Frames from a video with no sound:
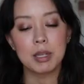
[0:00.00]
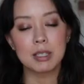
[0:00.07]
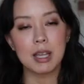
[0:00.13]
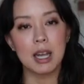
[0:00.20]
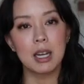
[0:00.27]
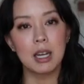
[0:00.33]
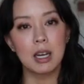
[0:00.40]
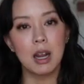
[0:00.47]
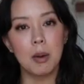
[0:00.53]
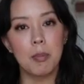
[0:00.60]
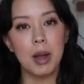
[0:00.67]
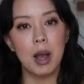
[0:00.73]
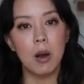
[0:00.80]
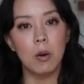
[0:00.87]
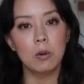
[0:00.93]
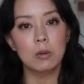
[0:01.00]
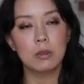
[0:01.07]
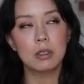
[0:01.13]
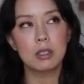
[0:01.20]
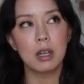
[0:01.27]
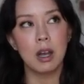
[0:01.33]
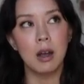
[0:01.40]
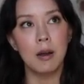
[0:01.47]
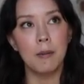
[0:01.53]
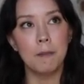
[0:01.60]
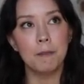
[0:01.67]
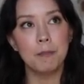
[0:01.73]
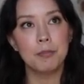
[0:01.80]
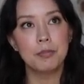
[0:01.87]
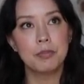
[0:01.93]
I'm excited about
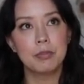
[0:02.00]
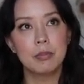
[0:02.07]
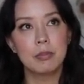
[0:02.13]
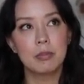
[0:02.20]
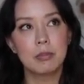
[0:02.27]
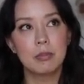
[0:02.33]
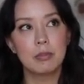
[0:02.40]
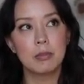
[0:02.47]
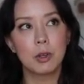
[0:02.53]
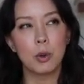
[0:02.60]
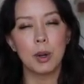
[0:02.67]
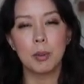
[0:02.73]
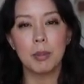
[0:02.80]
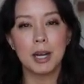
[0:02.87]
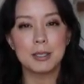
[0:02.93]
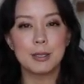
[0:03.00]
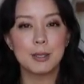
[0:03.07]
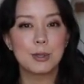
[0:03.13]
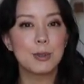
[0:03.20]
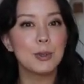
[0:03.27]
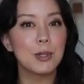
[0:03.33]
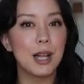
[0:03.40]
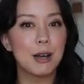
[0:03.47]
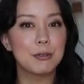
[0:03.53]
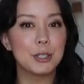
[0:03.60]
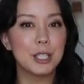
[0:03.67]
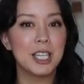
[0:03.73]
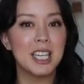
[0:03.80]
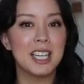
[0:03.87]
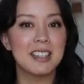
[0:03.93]
going back to school
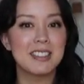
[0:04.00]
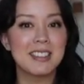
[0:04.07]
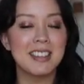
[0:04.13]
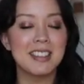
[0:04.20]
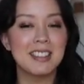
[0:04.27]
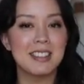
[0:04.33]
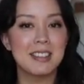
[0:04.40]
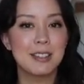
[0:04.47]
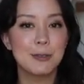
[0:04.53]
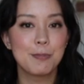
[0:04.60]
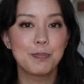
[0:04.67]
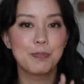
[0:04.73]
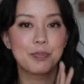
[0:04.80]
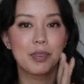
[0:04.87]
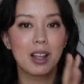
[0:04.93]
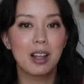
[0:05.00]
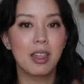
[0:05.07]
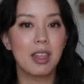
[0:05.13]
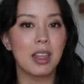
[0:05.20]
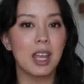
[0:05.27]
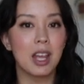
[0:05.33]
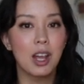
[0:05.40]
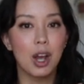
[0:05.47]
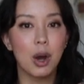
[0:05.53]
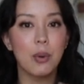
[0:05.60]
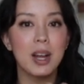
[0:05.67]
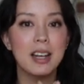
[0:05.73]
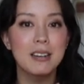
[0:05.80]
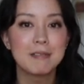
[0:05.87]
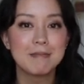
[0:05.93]
after he gets his thing
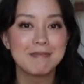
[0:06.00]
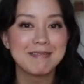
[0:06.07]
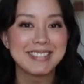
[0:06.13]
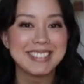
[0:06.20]
going.